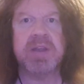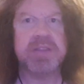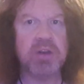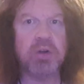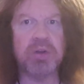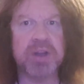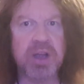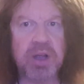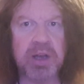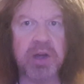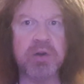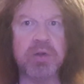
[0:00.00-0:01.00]
They're all in
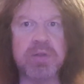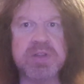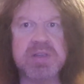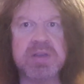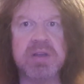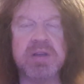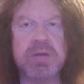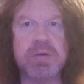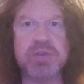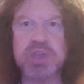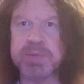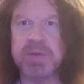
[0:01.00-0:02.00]
clothes
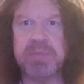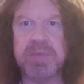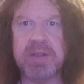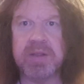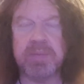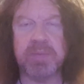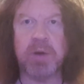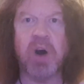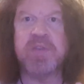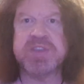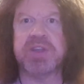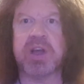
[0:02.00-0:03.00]
some of
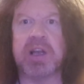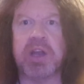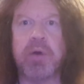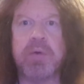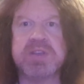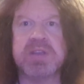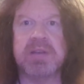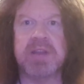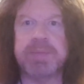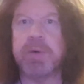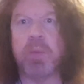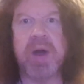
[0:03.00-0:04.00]
obviously the clothes that
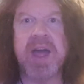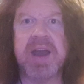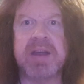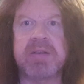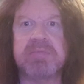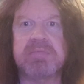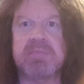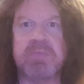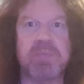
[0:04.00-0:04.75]
they were wearing